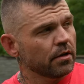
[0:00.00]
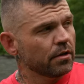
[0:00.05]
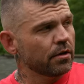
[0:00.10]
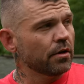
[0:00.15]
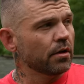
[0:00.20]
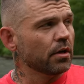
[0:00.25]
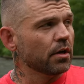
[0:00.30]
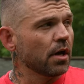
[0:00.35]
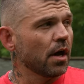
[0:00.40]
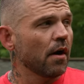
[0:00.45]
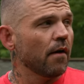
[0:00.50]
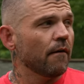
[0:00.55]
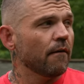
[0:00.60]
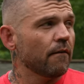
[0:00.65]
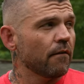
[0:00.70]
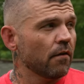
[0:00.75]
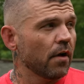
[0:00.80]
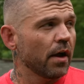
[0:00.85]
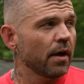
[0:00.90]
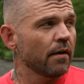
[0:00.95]
You're gonna go,
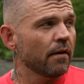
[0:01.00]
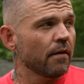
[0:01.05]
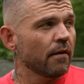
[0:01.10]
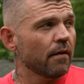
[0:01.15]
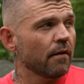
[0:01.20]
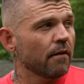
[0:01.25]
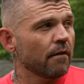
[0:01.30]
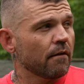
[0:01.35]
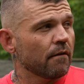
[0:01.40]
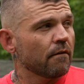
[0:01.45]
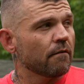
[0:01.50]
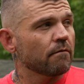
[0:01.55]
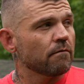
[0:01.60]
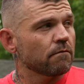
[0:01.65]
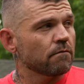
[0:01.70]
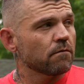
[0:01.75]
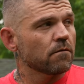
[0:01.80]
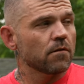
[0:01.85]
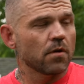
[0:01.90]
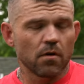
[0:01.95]
right? I'm, I'm pretty
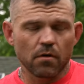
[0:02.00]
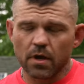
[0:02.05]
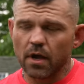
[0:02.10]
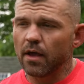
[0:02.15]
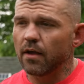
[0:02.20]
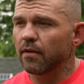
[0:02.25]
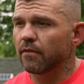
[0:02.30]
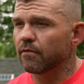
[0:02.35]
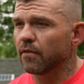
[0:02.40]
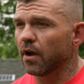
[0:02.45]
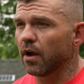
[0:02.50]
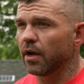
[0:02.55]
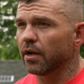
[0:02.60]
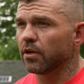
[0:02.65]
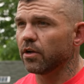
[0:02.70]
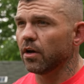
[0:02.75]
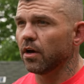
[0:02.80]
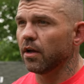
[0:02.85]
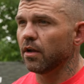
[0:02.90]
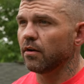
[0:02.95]
disciplined. Okay, all
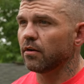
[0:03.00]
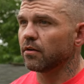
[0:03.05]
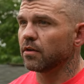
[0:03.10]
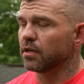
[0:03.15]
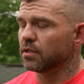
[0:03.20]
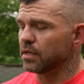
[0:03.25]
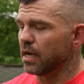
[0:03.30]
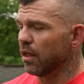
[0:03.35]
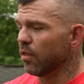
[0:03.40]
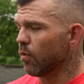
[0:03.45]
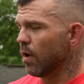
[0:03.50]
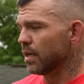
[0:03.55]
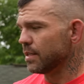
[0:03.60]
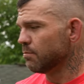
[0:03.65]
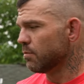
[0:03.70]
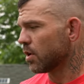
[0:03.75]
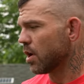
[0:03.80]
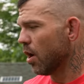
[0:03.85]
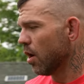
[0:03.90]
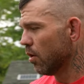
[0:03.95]
right, good. Because otherwise
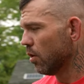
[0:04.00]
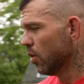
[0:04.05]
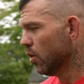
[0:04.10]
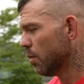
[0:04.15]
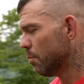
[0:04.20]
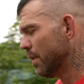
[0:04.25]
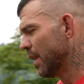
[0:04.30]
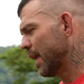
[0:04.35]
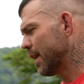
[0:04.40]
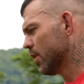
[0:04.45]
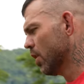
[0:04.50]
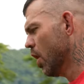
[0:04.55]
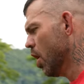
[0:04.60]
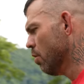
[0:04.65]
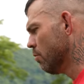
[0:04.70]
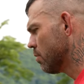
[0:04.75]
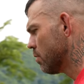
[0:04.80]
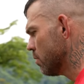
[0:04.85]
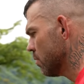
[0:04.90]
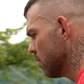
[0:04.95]
I'm gonna call Luke, be like, Luke!
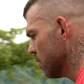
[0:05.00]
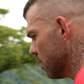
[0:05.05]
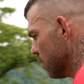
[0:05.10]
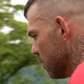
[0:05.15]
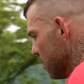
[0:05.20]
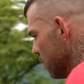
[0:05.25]
Got, you got uh, like